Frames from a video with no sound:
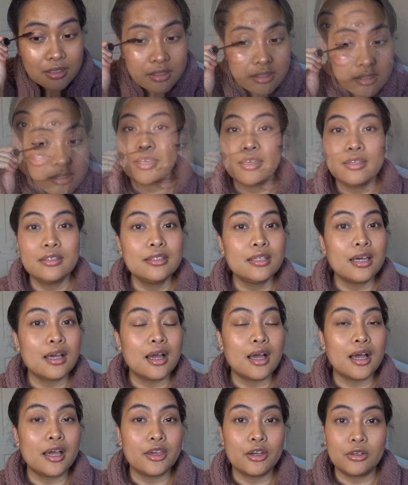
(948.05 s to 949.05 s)
Then
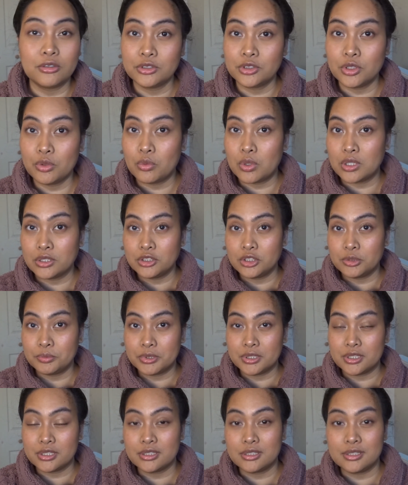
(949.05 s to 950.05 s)
I also want to
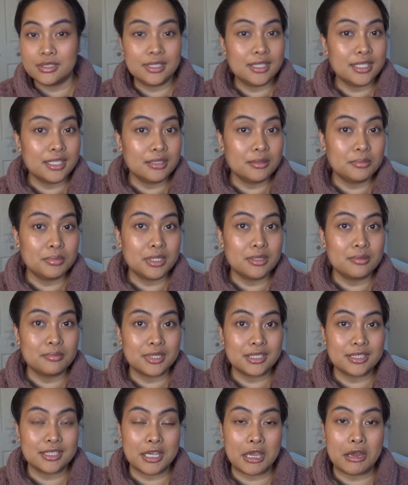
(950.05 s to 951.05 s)
put a little bit of
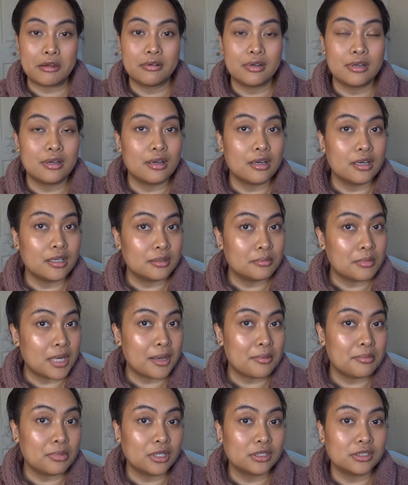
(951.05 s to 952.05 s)
mascara on my
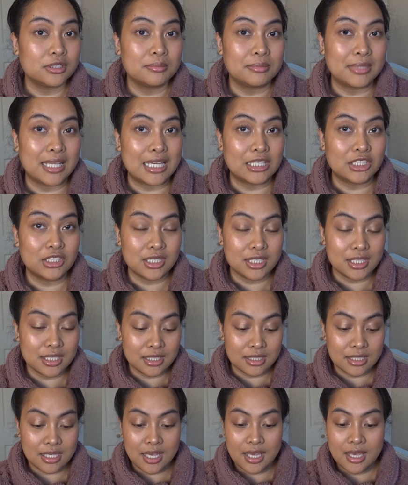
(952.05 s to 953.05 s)
bottom
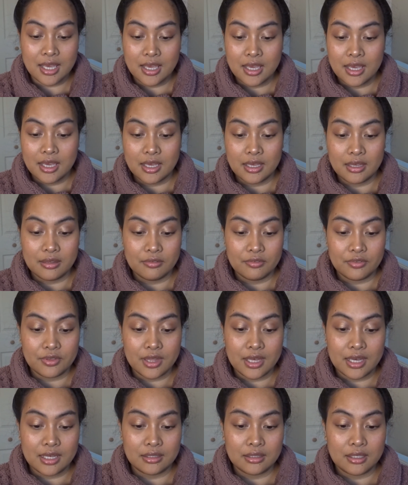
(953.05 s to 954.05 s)
lashes, and
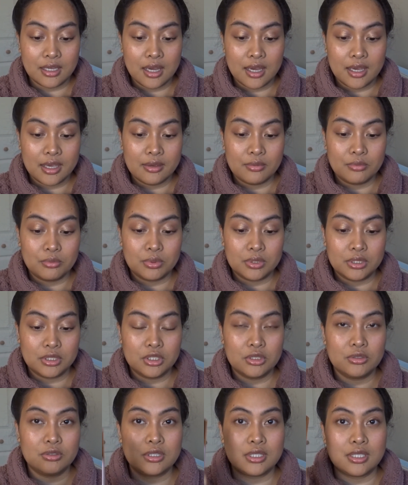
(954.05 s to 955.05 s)
that I will be
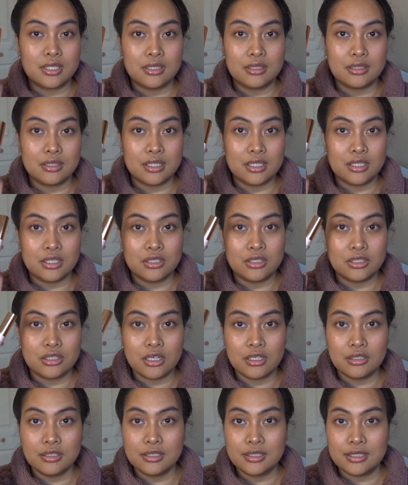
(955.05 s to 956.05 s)
using the
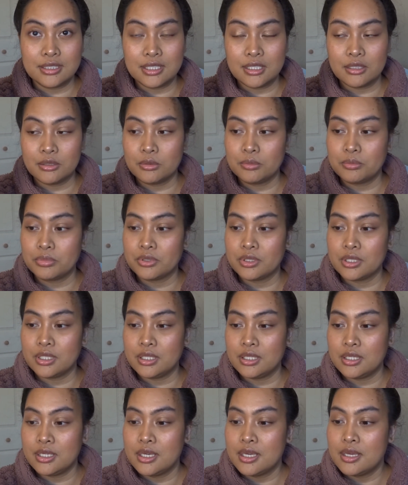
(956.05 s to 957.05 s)
Charlotte Tilbury